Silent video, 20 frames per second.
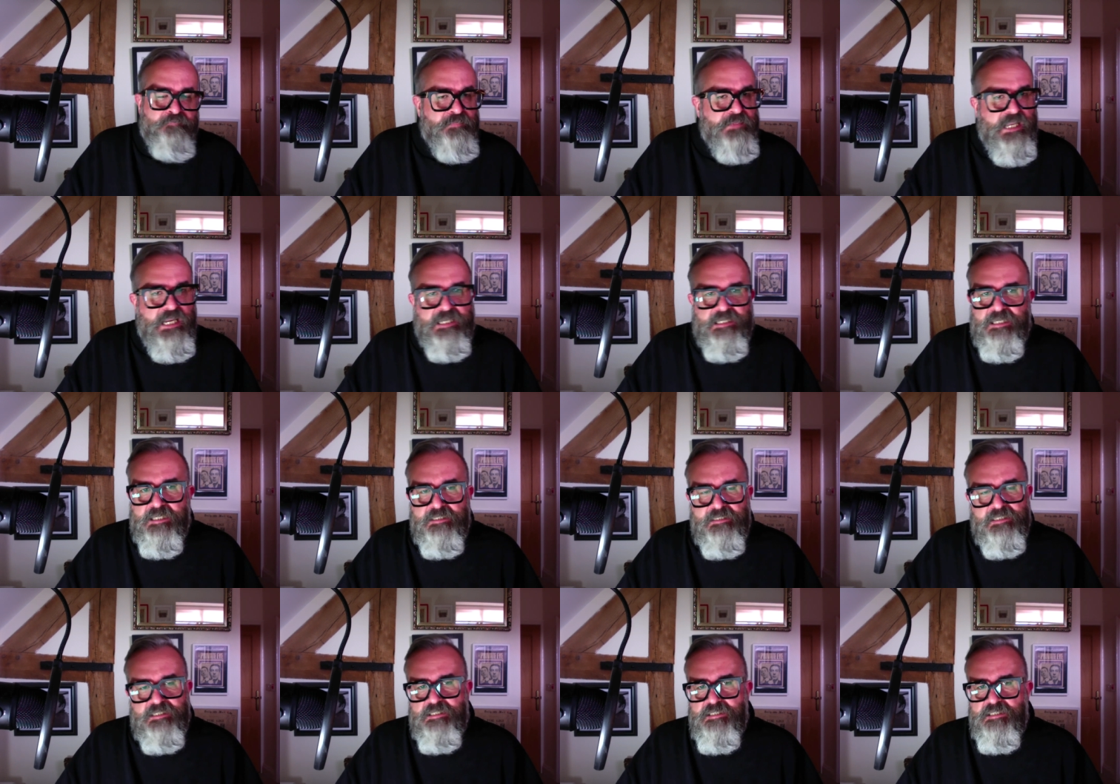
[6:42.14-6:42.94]

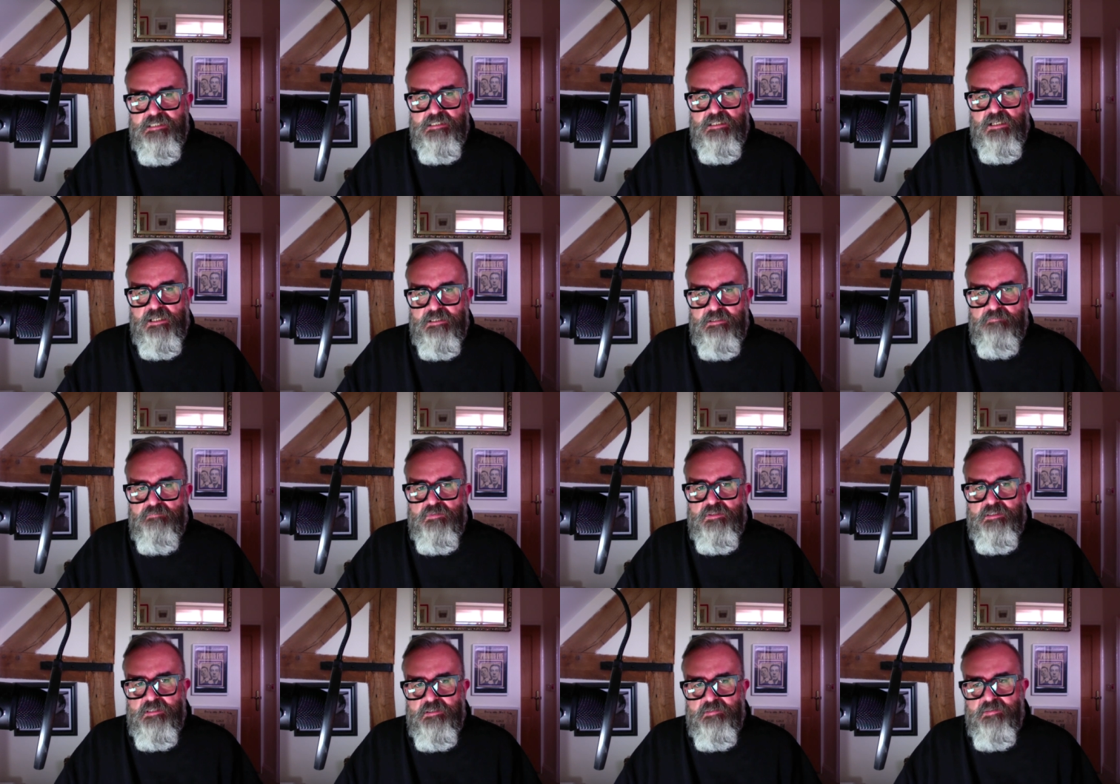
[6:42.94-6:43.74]
Again, this is like
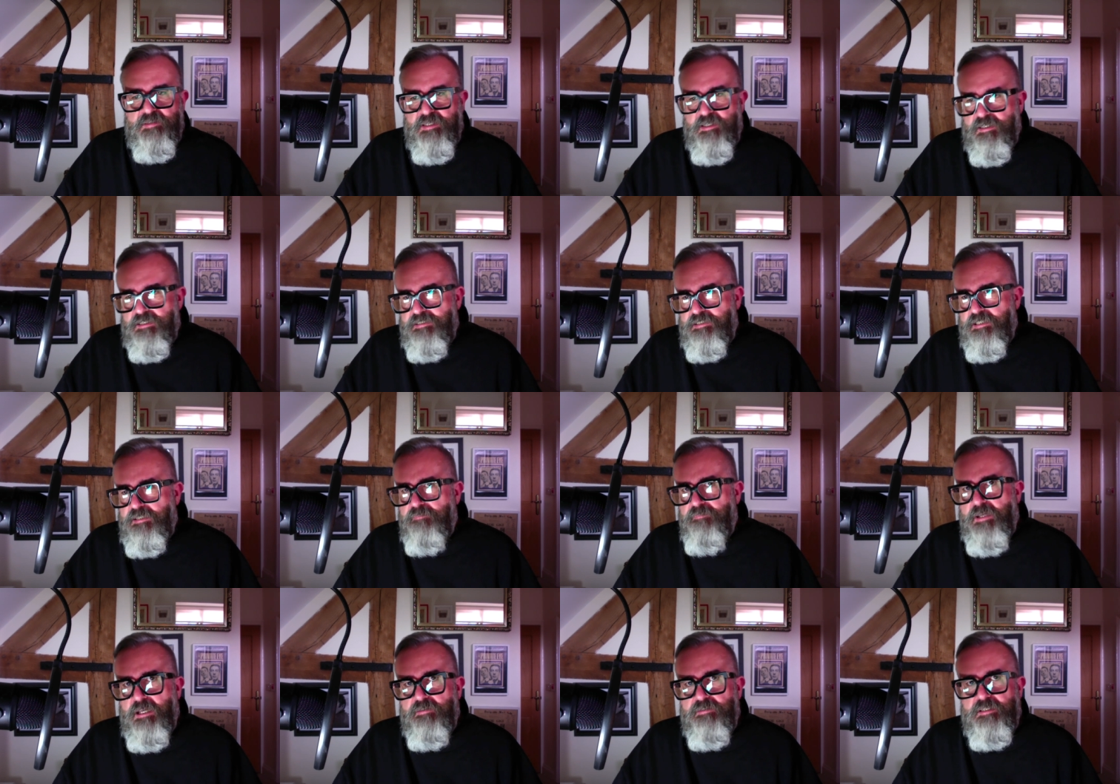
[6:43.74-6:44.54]
the thing I said
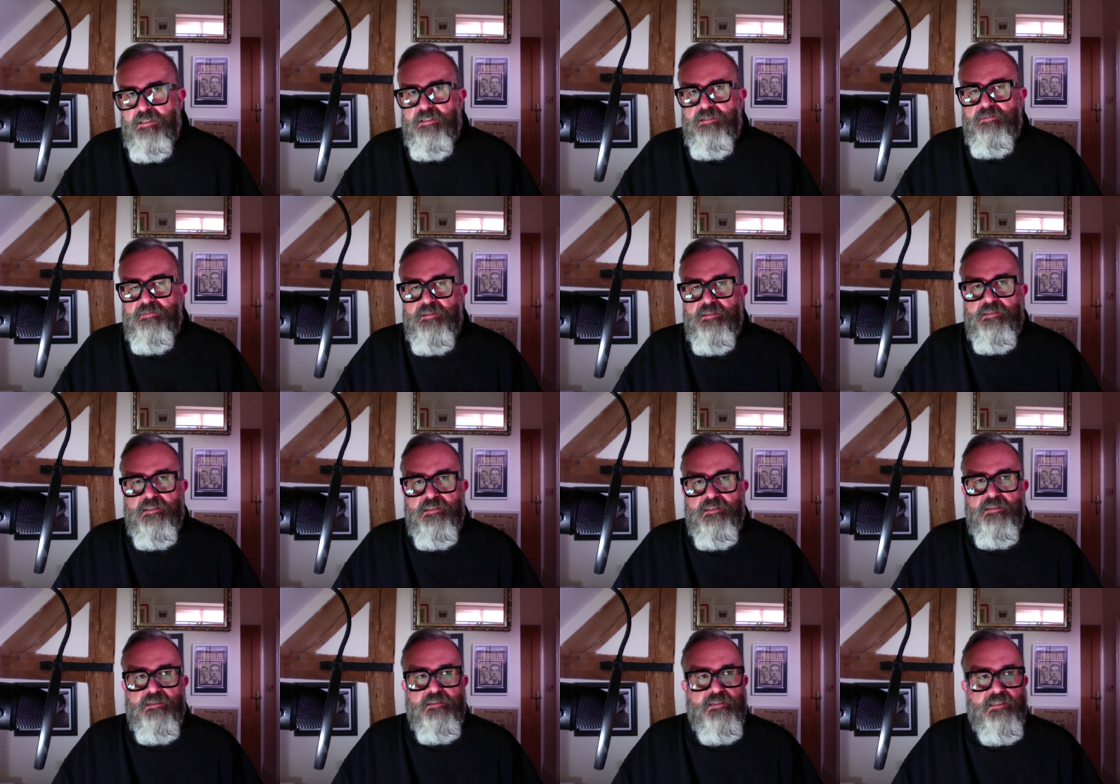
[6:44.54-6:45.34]
about
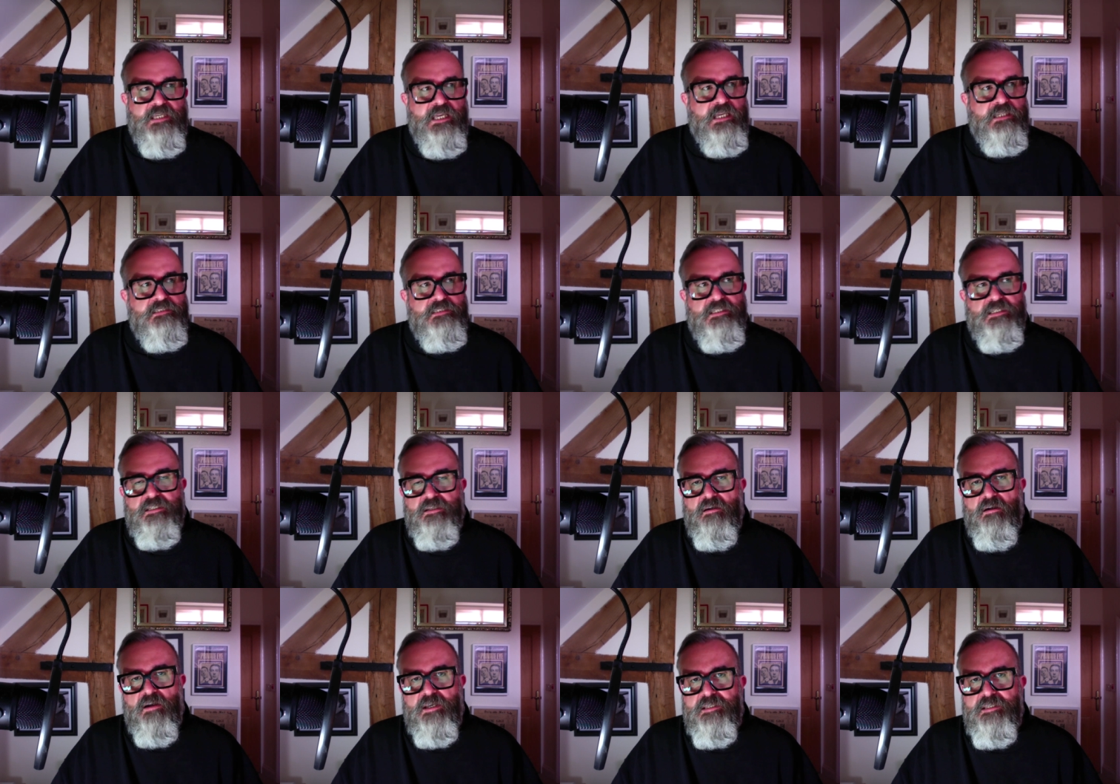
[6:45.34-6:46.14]
the canteen at
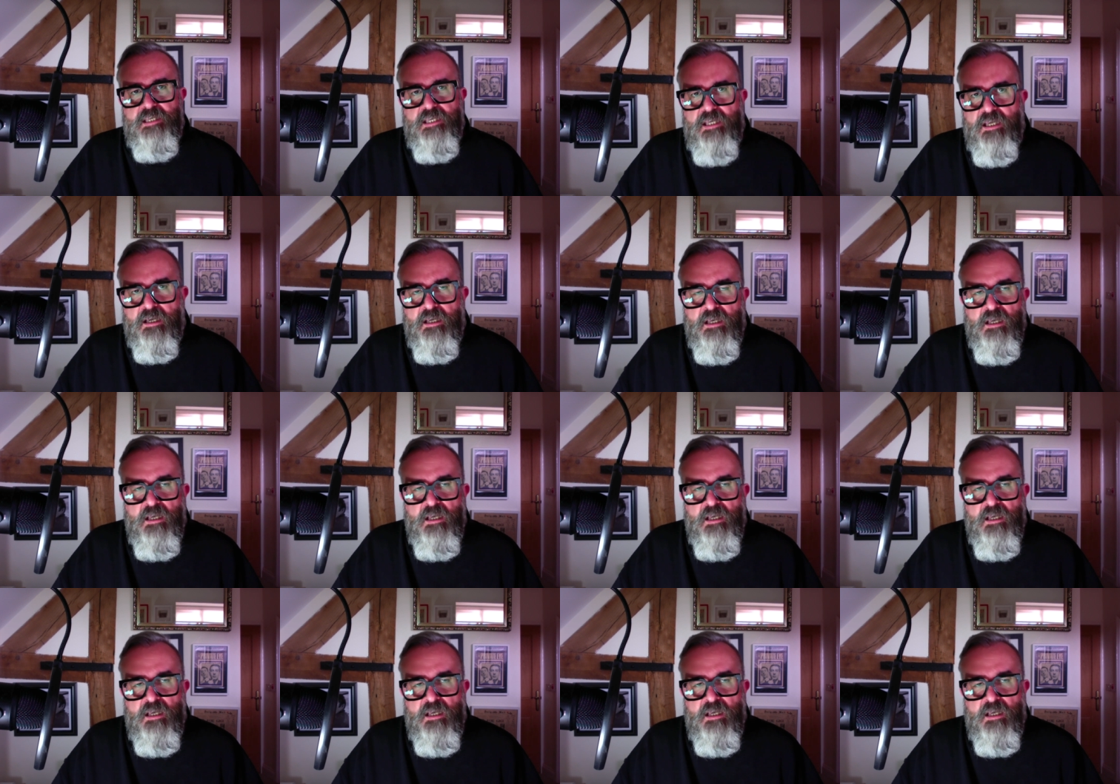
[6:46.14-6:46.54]
IKEA.